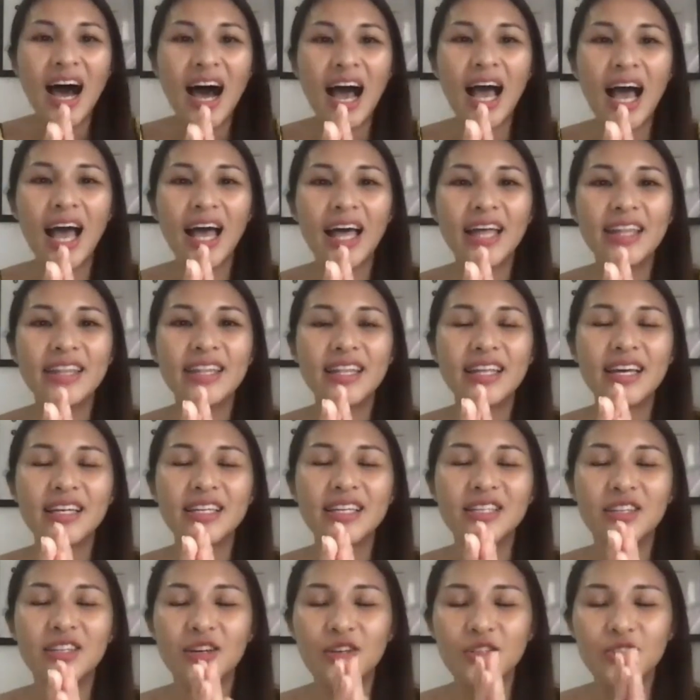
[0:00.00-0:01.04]
And
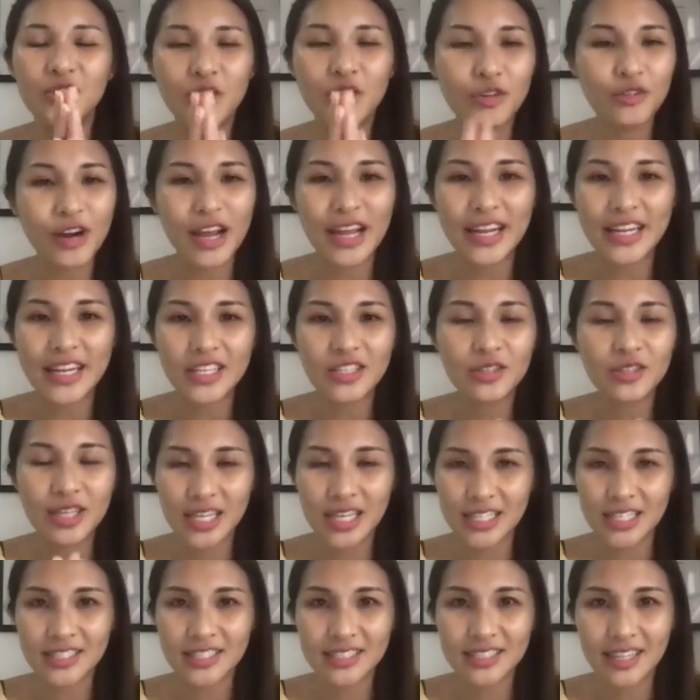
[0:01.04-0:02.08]
you're ready to
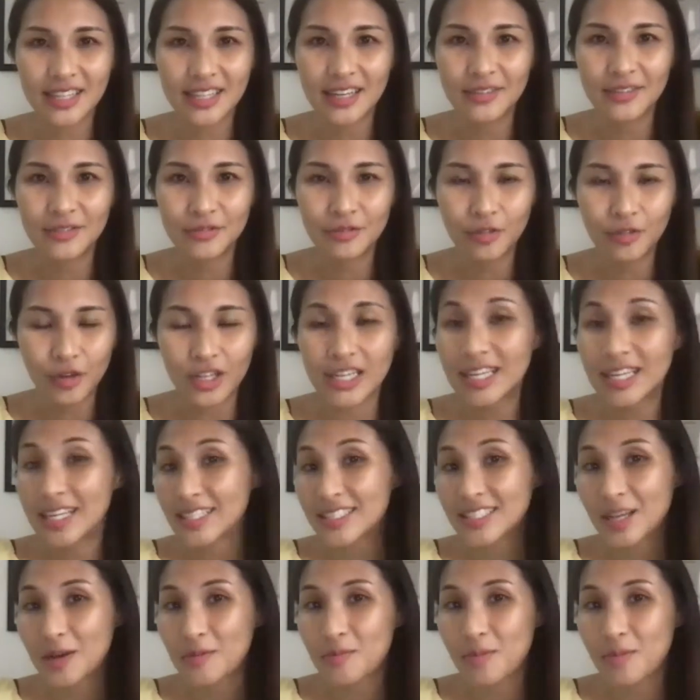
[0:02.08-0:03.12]
for the
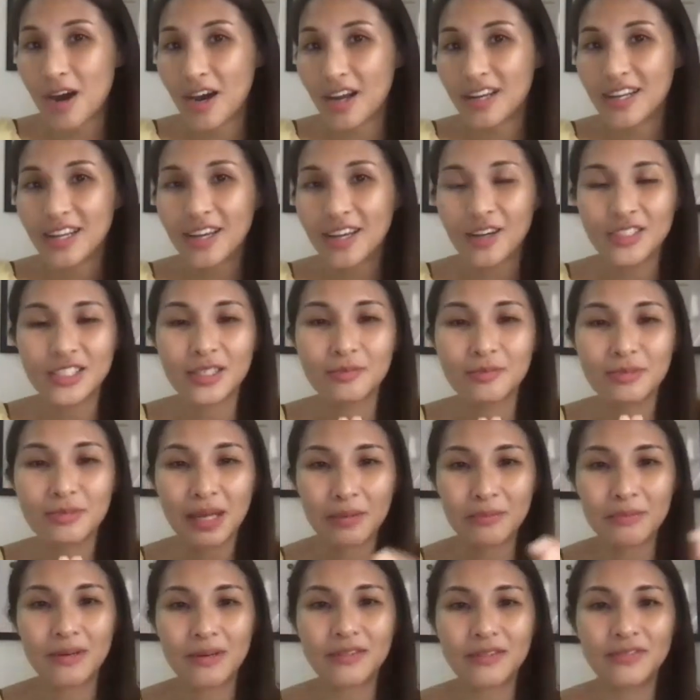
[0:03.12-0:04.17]
Kickstart party on
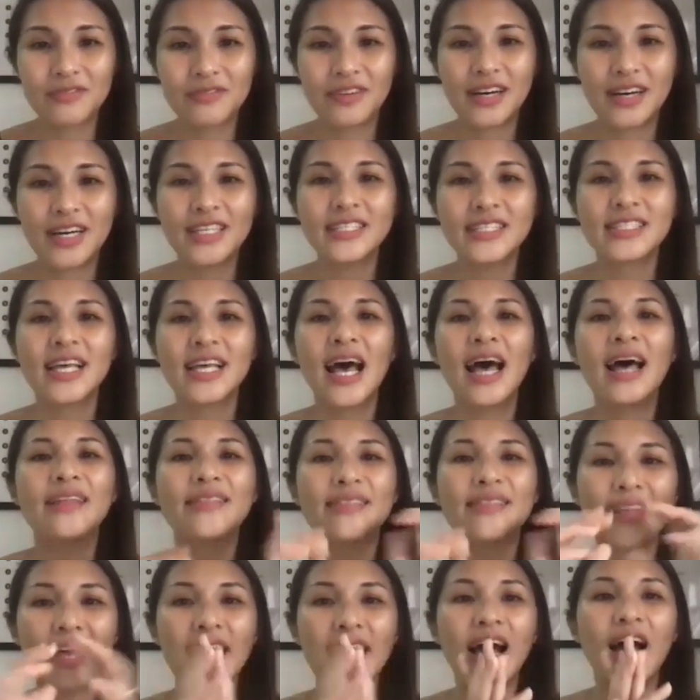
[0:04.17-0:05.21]
September 1st.
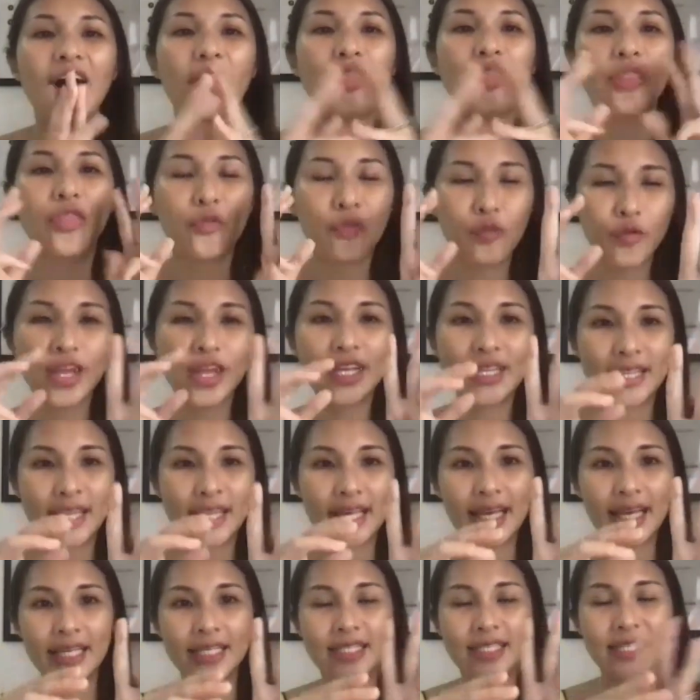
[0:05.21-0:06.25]
There are 3
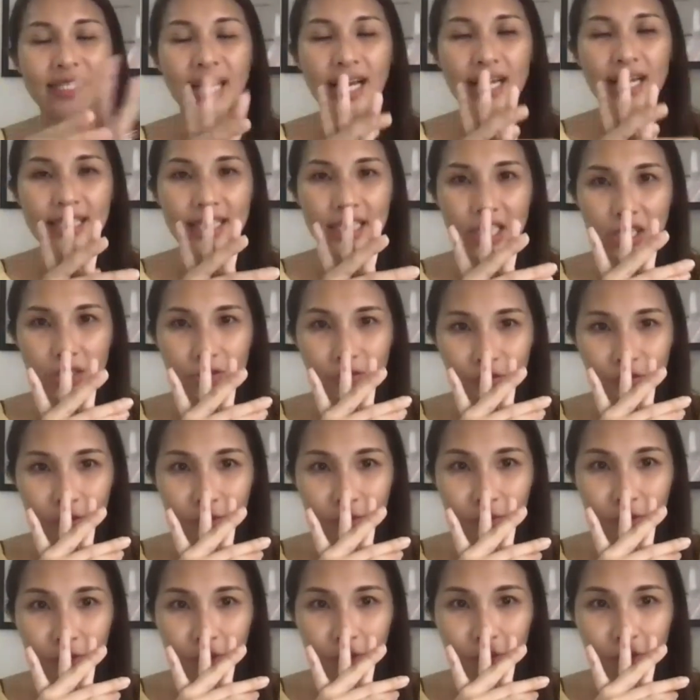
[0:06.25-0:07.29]
things I need
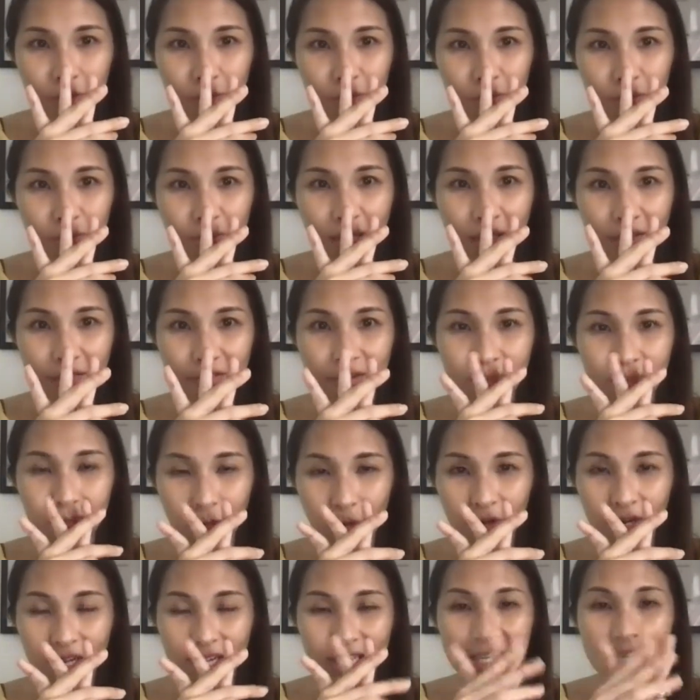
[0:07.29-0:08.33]
from you every
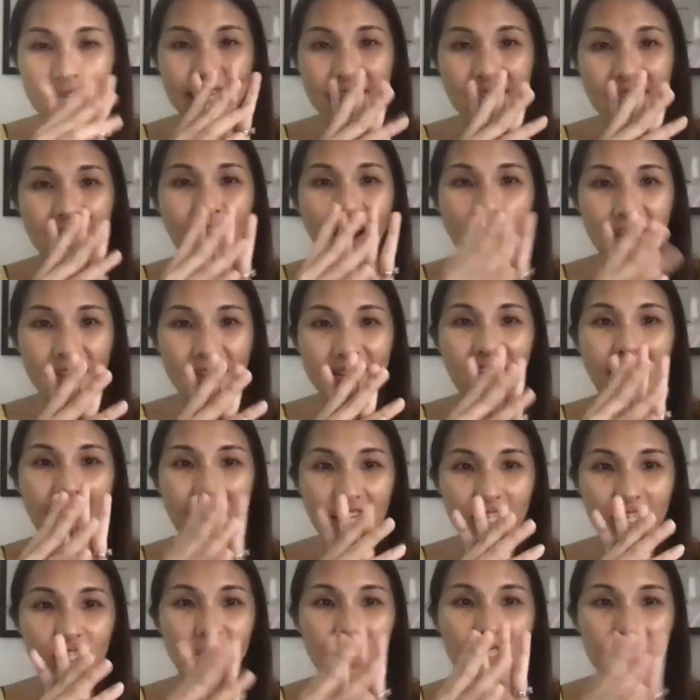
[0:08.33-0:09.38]
morning. Here are the
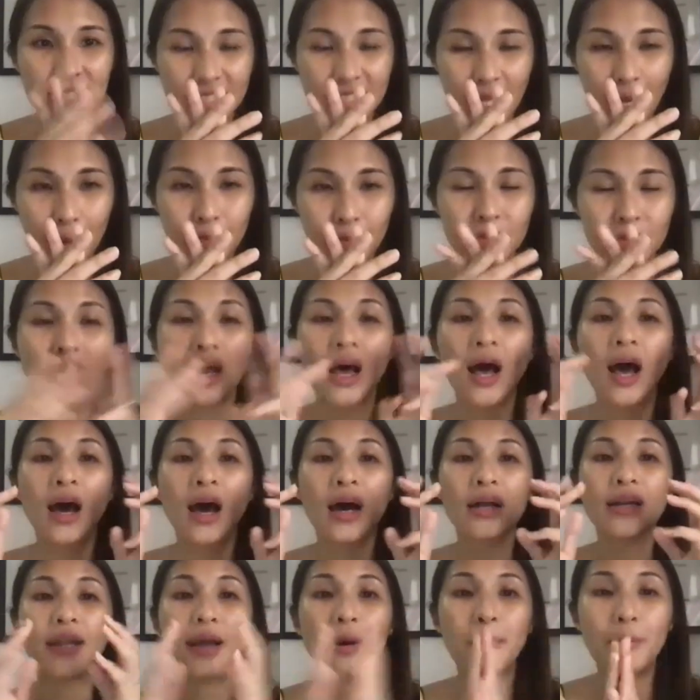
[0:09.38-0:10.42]
action steps.
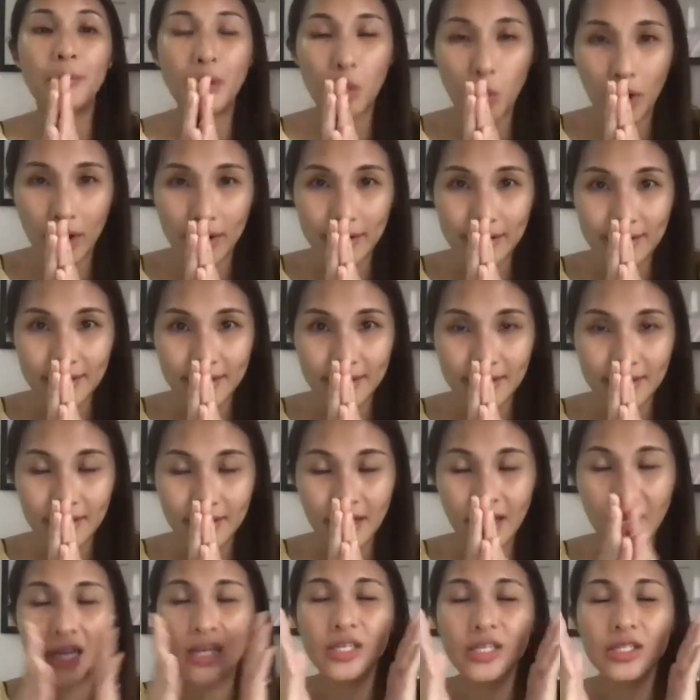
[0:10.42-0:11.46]
Number one,
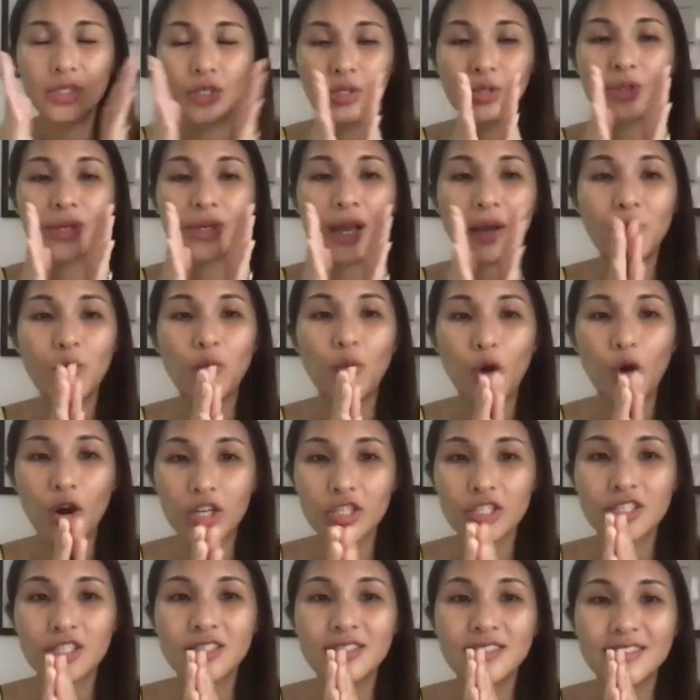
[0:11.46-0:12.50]
you can watch
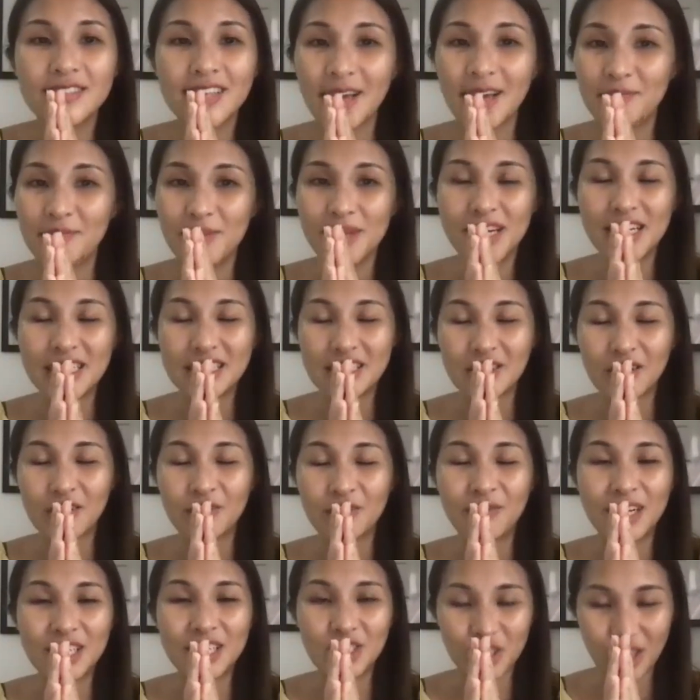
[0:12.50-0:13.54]
10 minutes of
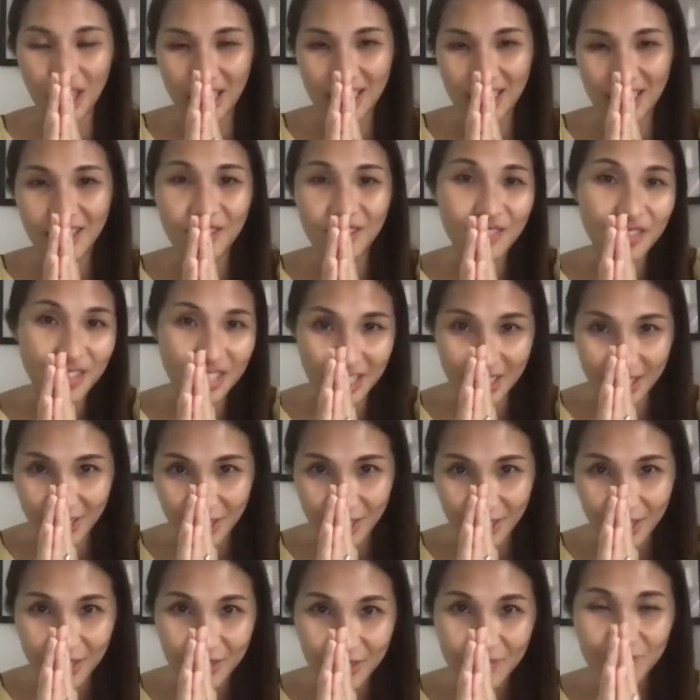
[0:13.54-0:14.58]
my training
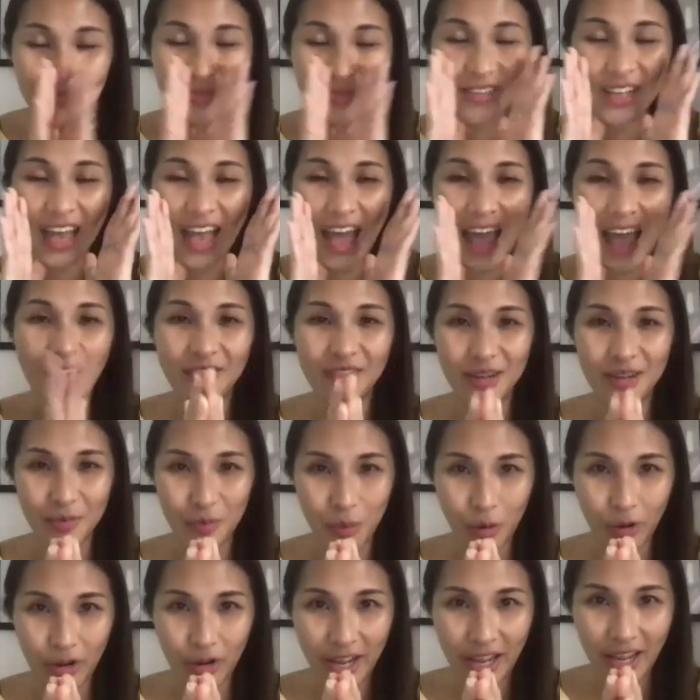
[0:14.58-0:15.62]
video every
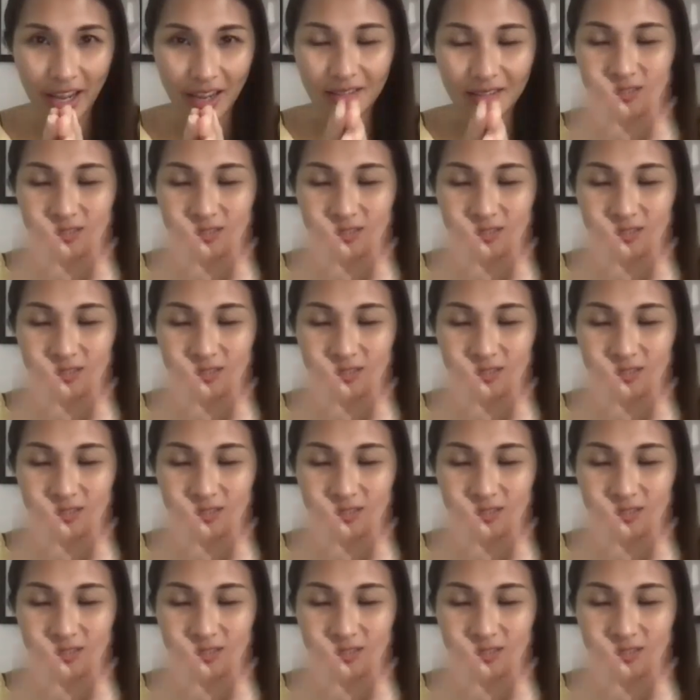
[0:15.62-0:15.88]
morning.